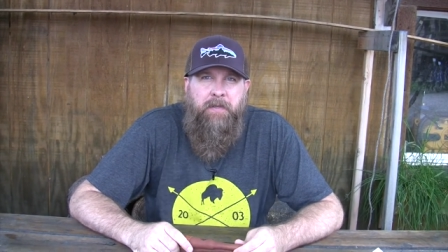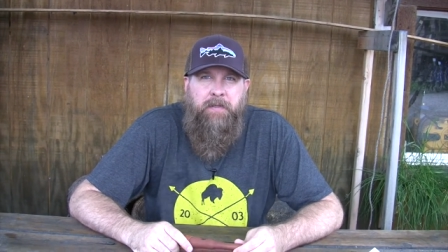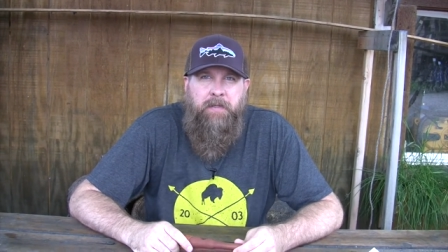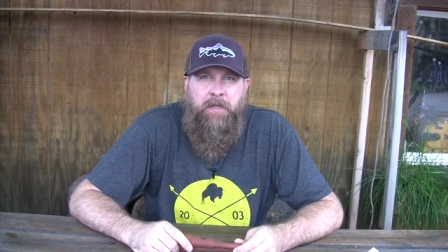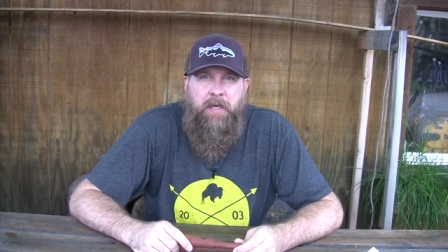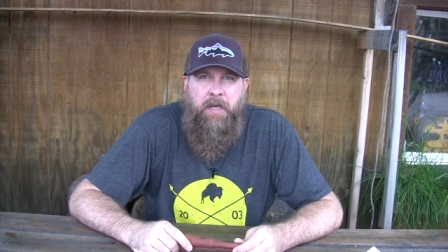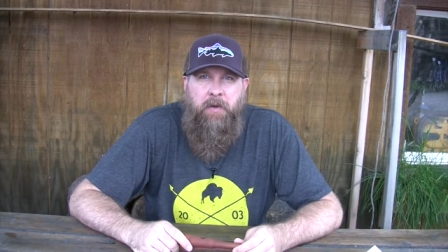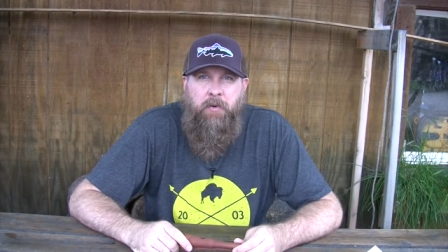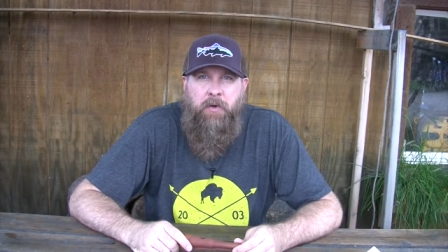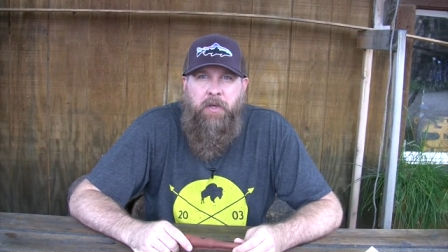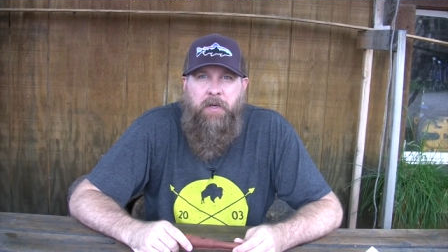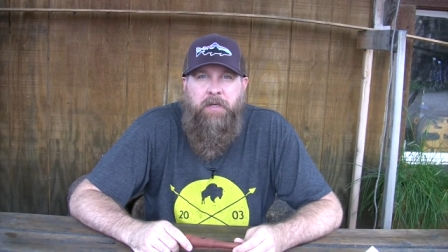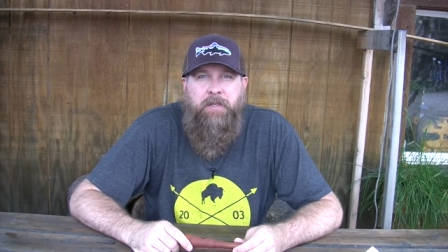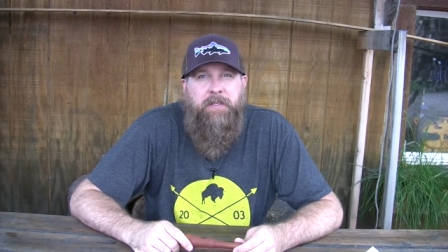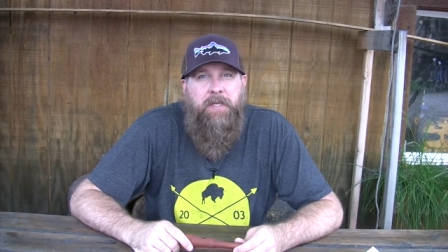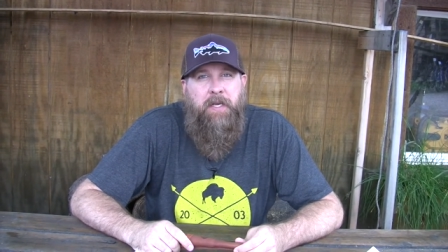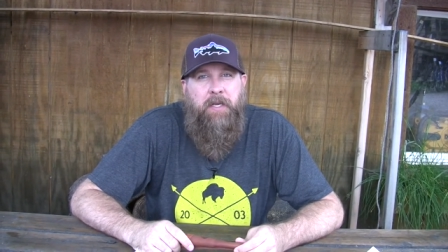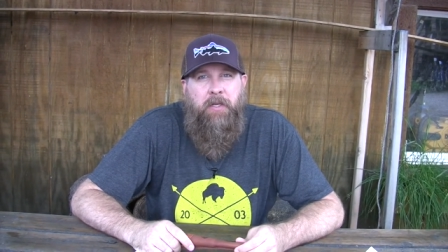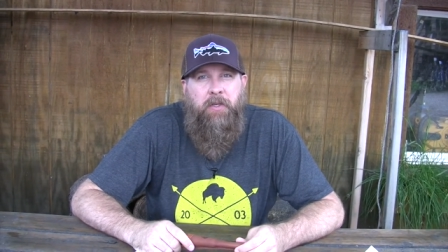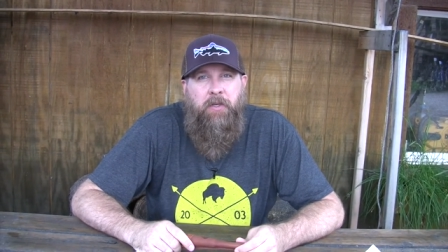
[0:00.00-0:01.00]
Today we're going to
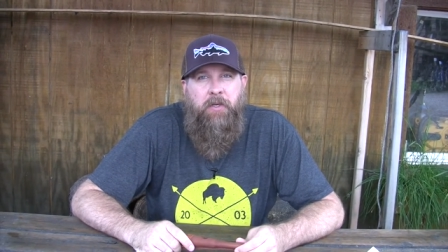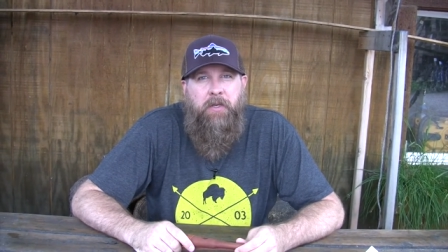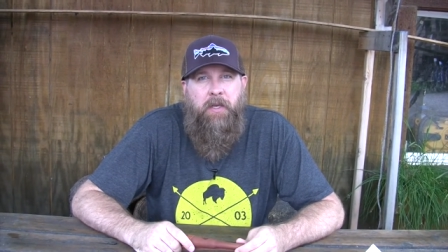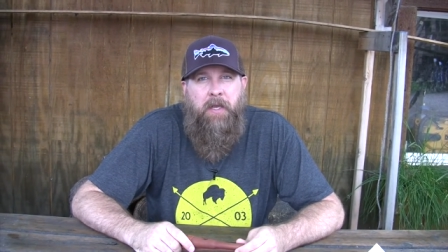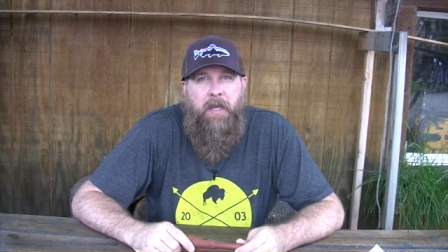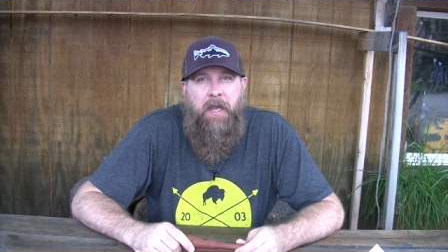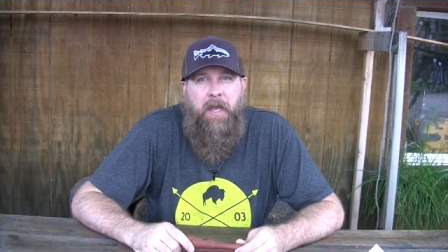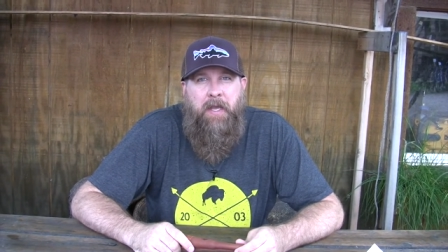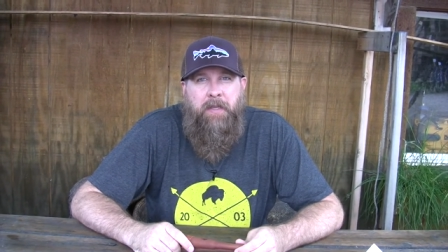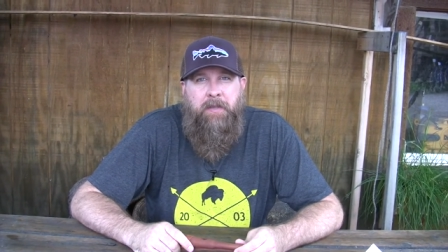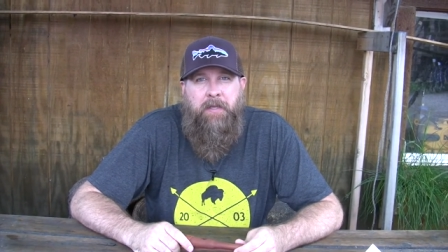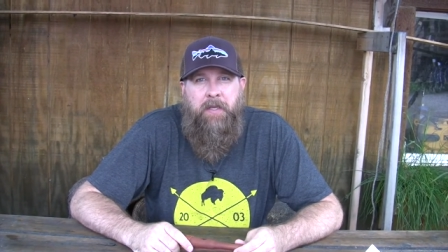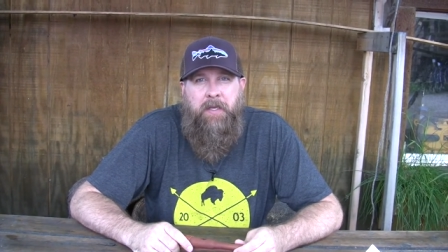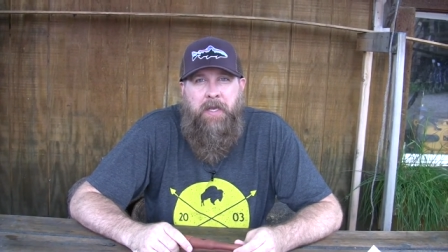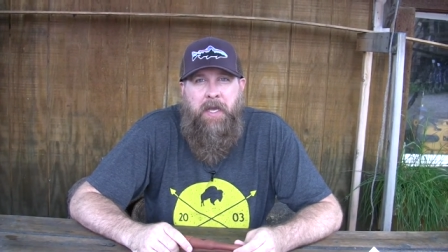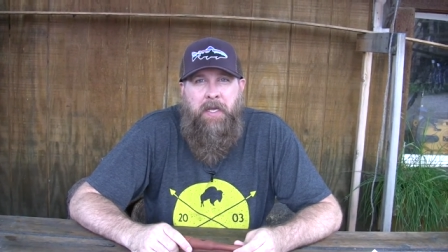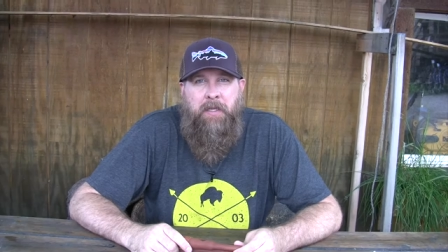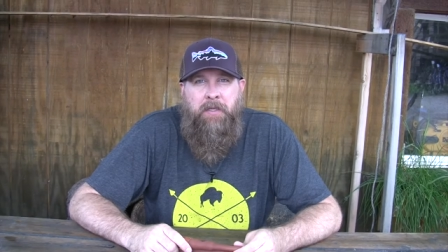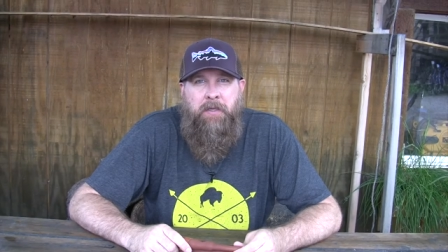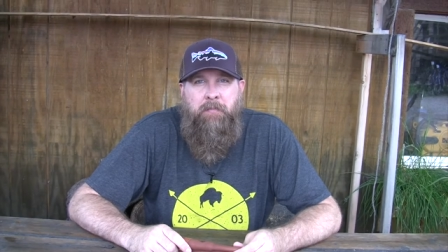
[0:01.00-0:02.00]
take a look at the
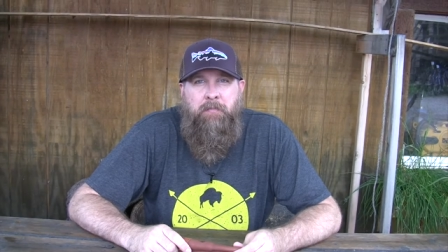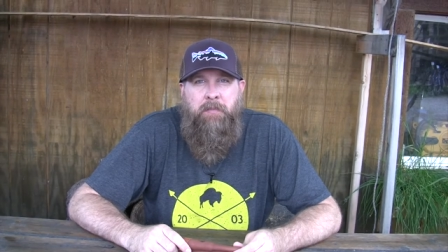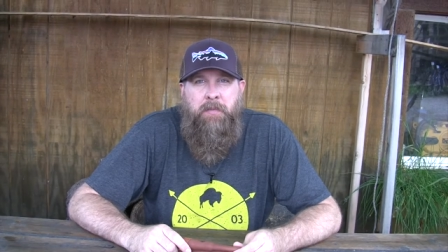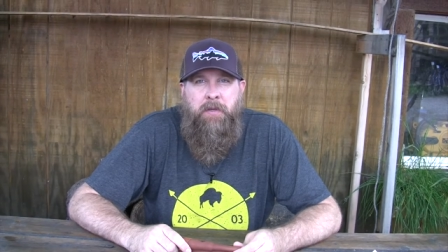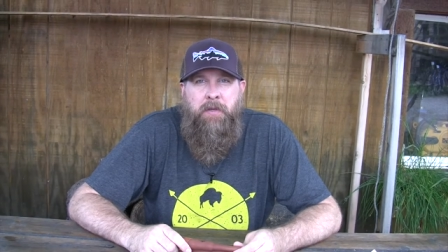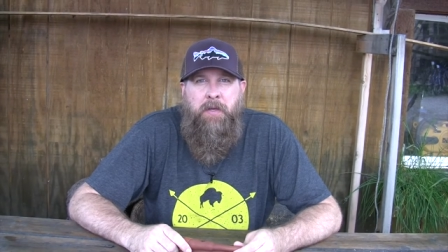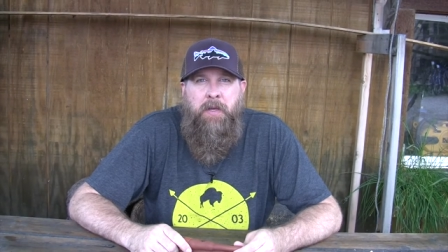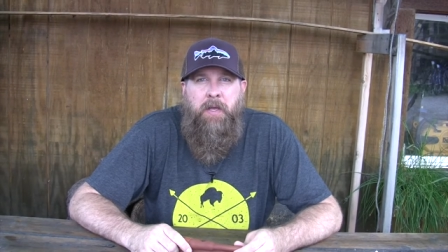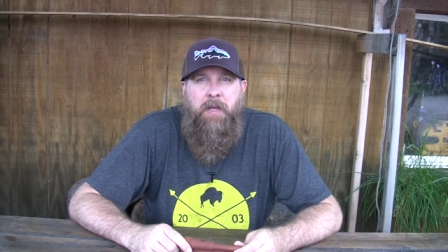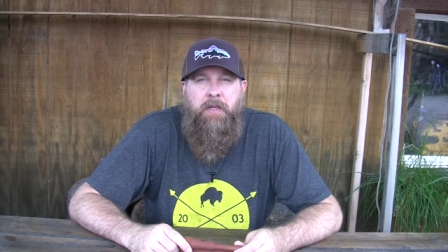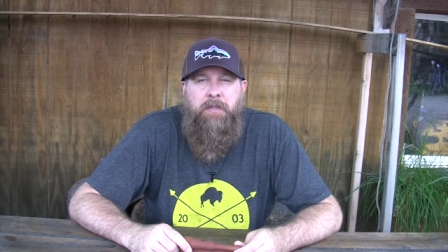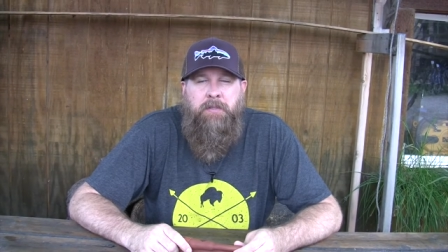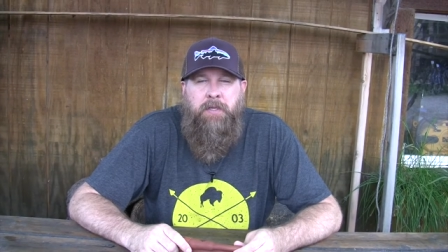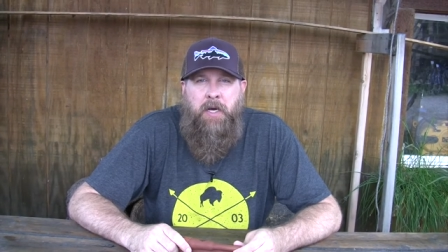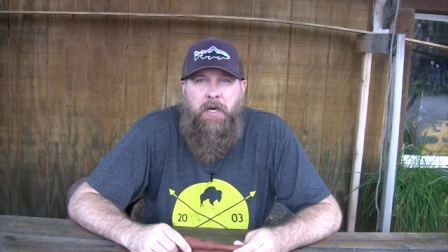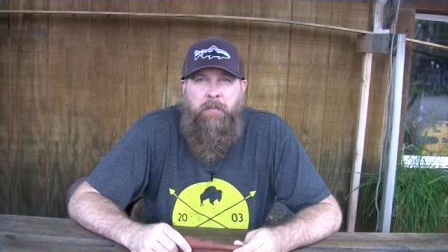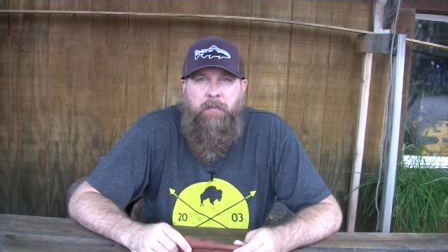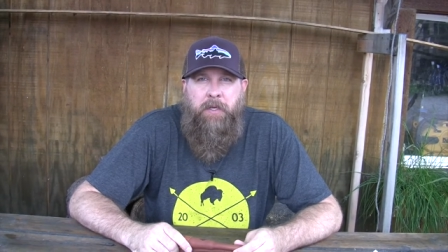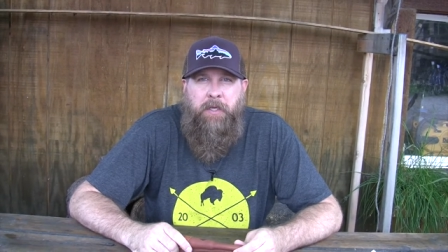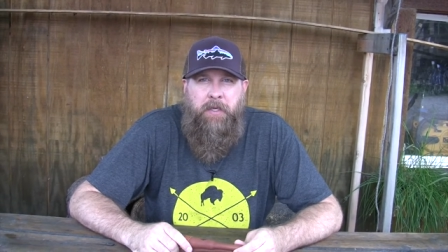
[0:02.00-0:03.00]
Kellam
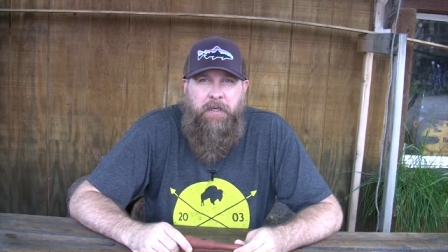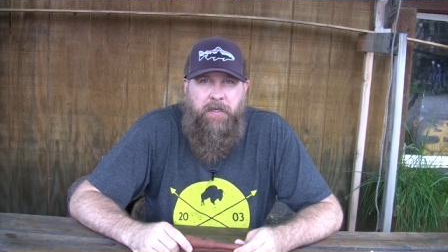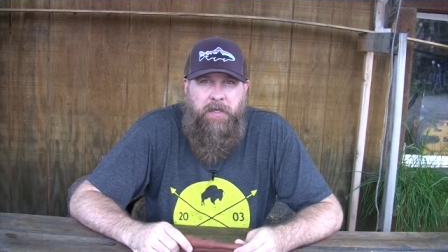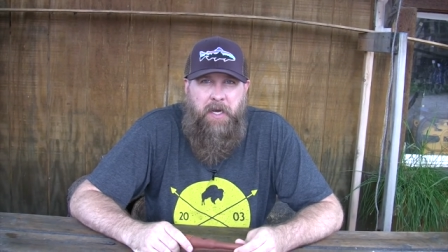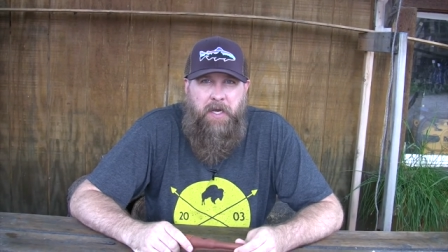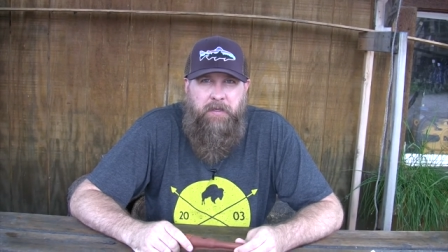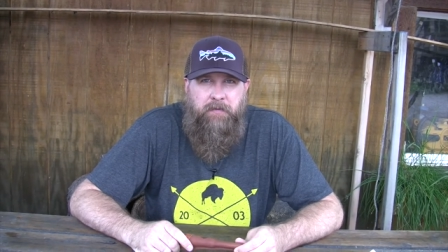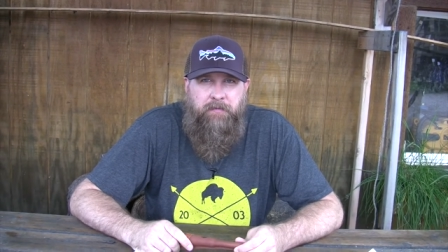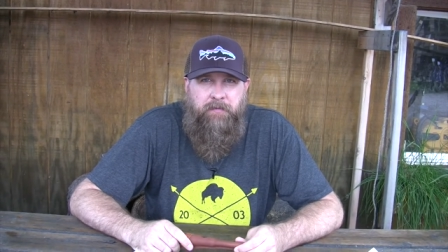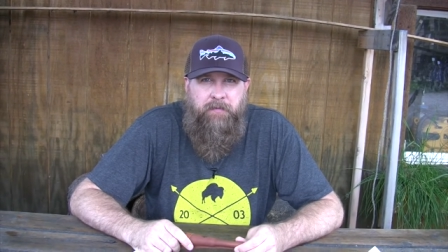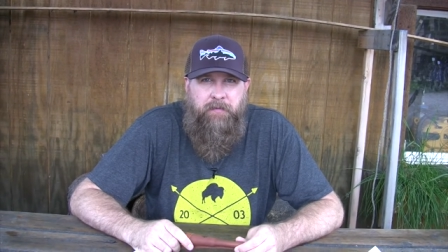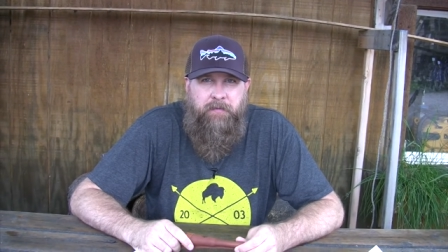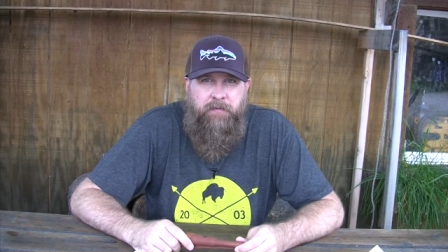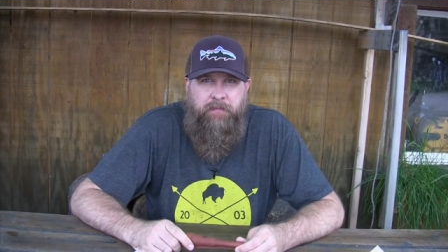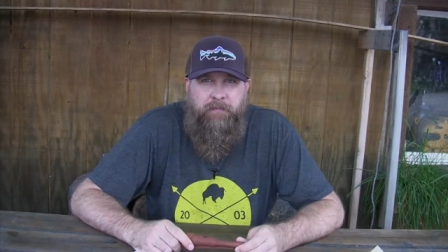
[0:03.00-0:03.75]
Ptarmigan knife.